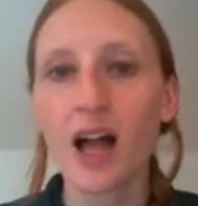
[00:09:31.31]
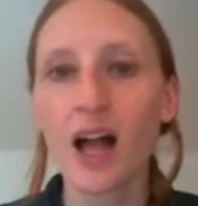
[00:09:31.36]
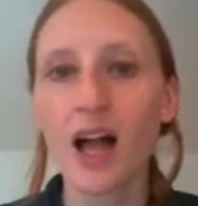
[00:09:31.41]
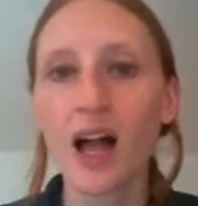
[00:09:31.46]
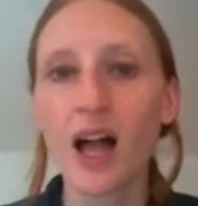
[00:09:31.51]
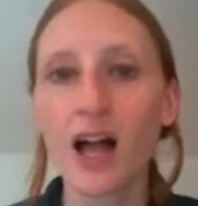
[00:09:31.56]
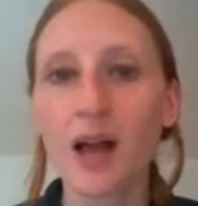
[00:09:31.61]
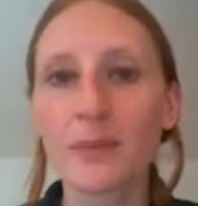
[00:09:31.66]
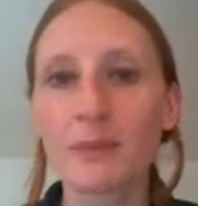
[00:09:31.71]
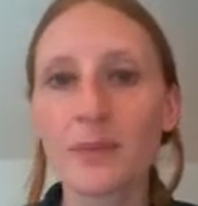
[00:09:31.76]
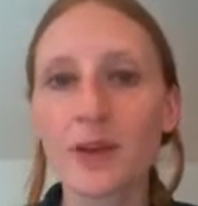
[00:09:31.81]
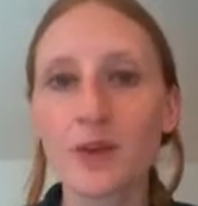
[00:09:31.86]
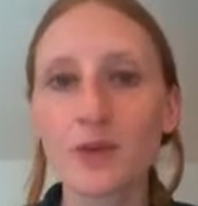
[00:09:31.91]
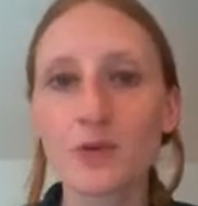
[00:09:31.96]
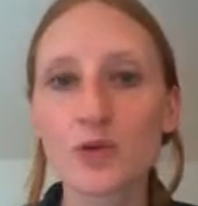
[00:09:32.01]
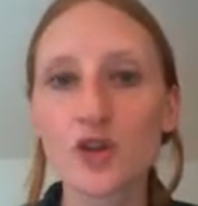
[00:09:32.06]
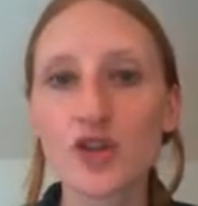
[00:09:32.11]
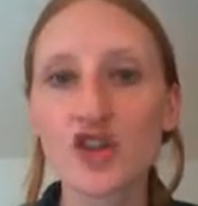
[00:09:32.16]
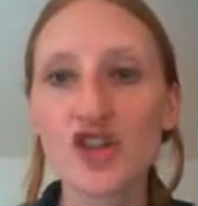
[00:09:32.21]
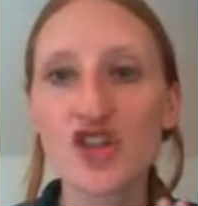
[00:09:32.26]

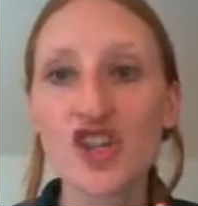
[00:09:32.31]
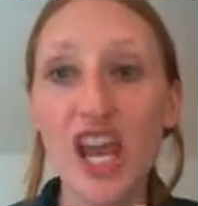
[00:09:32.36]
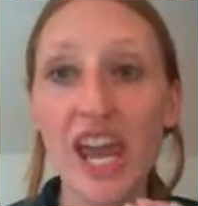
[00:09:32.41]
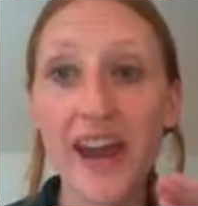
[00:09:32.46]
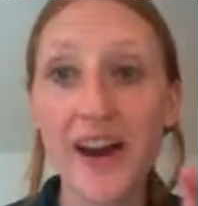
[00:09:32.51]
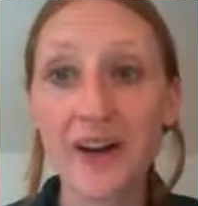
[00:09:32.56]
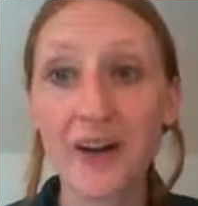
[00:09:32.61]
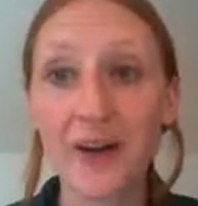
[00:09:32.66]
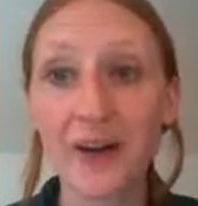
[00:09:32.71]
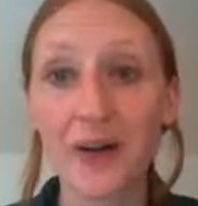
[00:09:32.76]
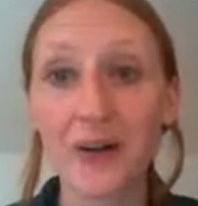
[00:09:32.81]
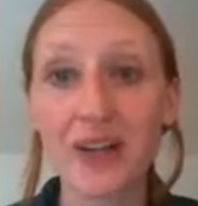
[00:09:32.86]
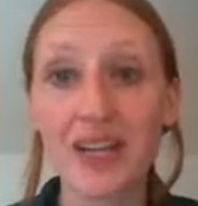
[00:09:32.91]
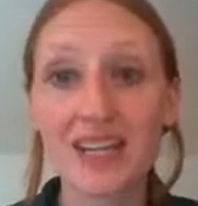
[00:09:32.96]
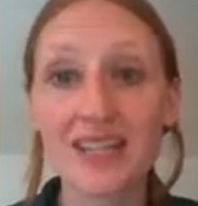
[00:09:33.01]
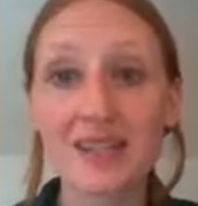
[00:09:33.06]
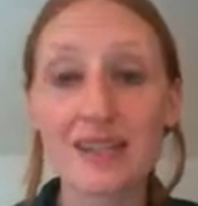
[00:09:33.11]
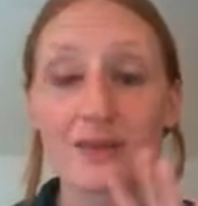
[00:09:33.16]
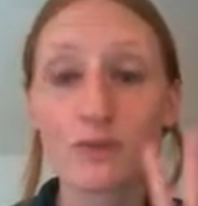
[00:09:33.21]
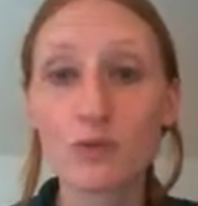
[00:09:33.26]
You share
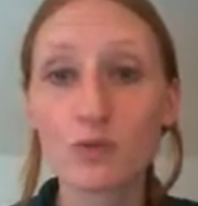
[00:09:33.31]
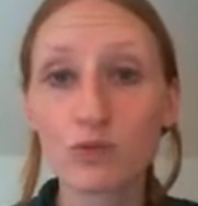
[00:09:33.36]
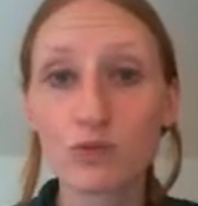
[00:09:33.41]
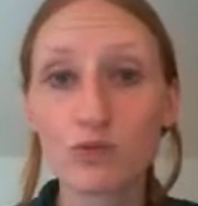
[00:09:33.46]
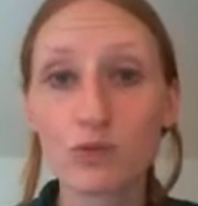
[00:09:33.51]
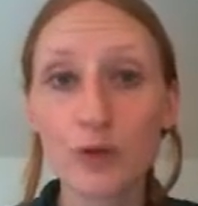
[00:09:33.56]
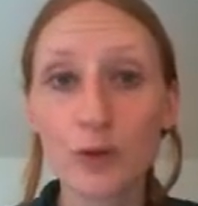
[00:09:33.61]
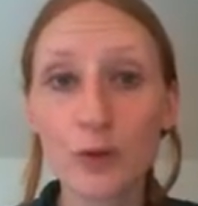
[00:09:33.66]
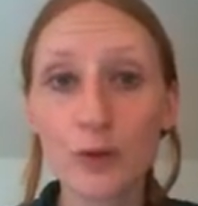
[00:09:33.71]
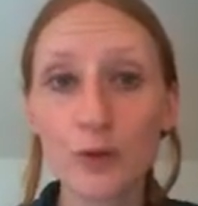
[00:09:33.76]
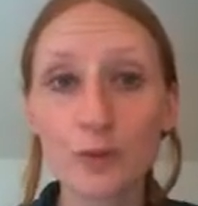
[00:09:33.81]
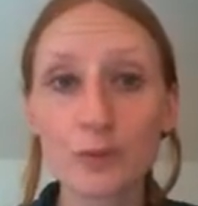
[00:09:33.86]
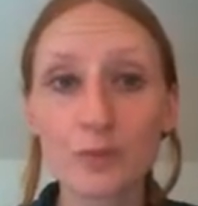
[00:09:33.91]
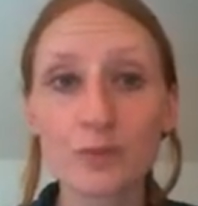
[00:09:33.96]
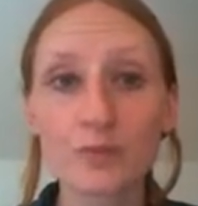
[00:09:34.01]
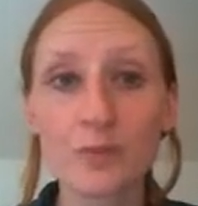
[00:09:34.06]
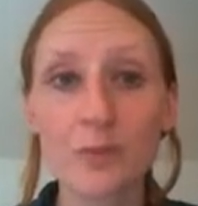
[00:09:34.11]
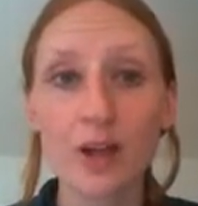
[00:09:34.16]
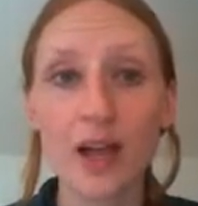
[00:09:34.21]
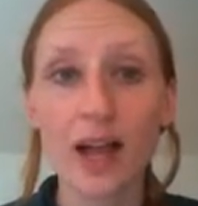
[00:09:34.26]
this
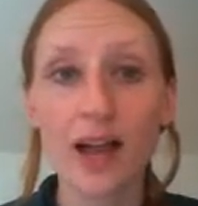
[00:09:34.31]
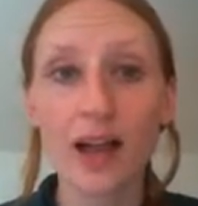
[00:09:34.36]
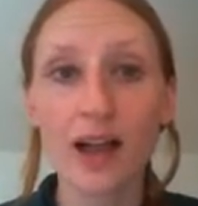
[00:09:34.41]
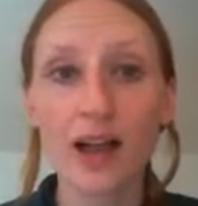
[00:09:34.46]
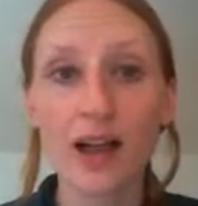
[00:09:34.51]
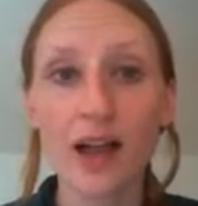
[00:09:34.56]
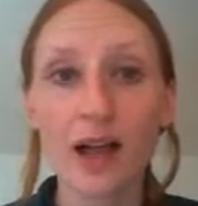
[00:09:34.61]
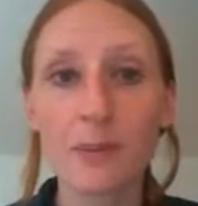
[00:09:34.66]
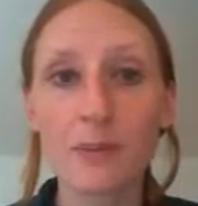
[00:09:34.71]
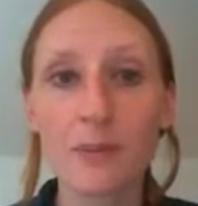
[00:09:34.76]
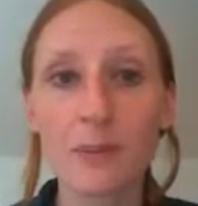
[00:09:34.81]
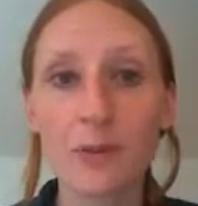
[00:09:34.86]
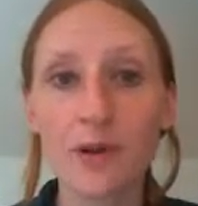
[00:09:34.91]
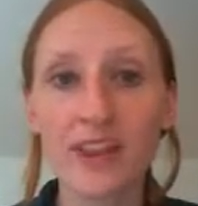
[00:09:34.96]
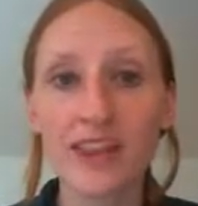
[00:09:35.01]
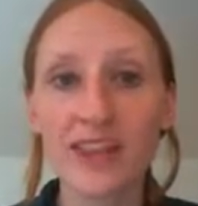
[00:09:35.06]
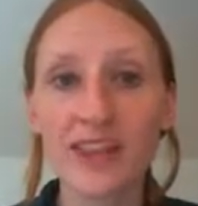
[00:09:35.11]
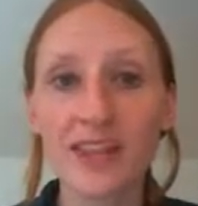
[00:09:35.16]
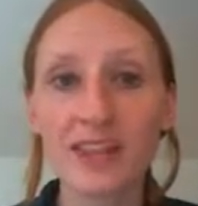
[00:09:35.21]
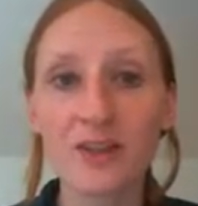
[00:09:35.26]
room
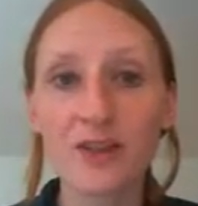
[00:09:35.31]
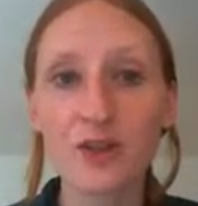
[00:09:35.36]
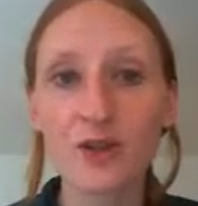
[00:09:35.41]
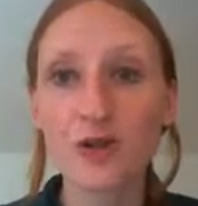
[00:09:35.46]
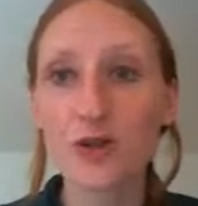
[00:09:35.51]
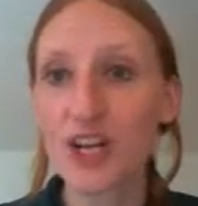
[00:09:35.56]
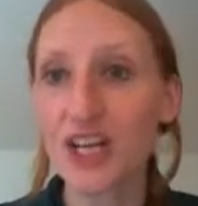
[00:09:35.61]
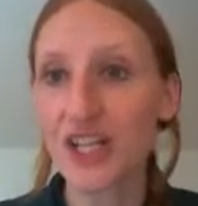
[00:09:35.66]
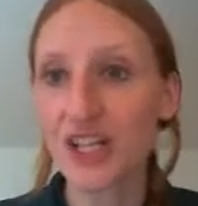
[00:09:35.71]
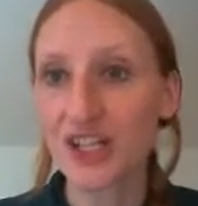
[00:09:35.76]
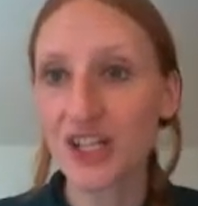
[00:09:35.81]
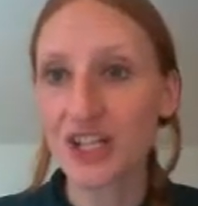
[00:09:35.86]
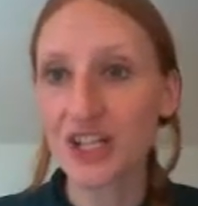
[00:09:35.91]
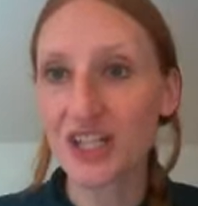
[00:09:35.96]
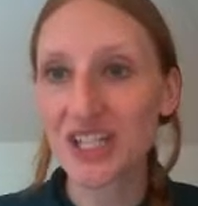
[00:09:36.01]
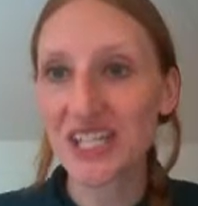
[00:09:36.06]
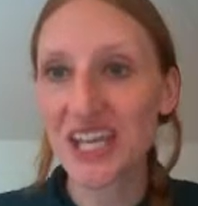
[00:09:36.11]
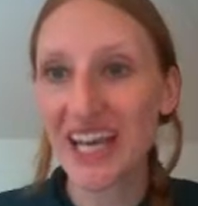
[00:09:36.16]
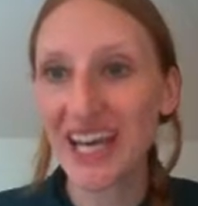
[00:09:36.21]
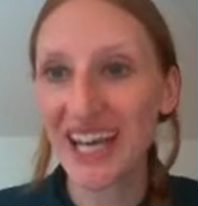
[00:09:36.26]
with
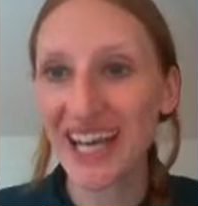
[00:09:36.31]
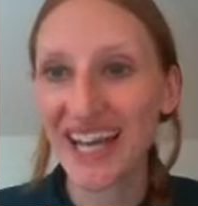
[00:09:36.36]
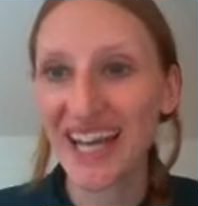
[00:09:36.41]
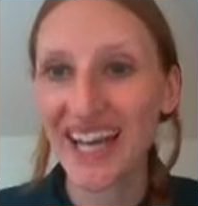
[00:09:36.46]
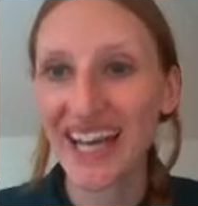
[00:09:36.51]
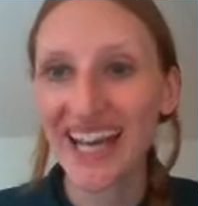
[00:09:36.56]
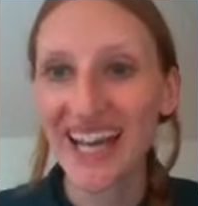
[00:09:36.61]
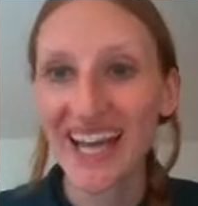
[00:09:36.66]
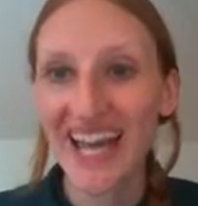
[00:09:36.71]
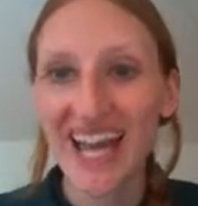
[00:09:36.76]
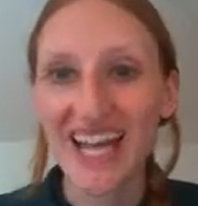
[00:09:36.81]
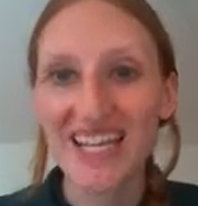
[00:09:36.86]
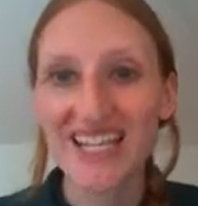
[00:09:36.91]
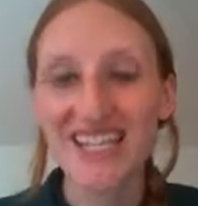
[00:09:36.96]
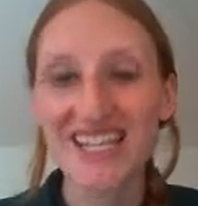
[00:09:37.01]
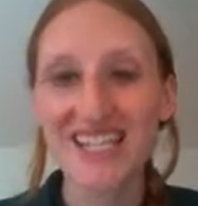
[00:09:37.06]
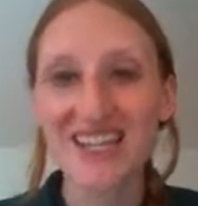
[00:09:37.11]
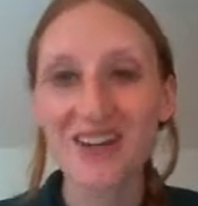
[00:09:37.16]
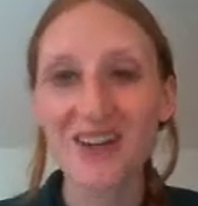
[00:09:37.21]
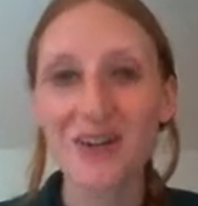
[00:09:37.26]
strangers.
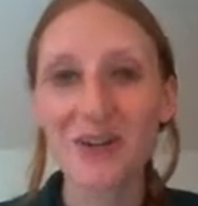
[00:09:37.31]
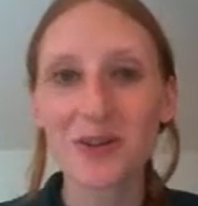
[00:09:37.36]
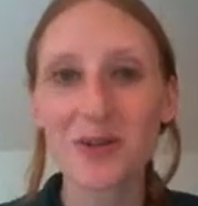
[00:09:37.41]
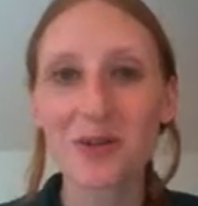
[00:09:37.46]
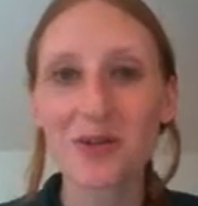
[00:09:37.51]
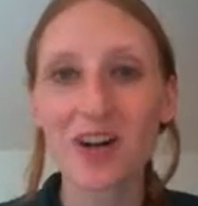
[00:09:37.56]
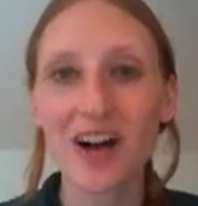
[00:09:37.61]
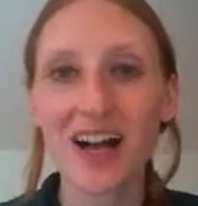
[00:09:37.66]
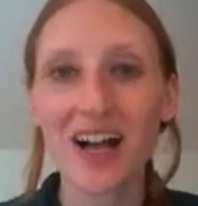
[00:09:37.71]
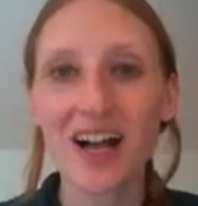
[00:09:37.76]
So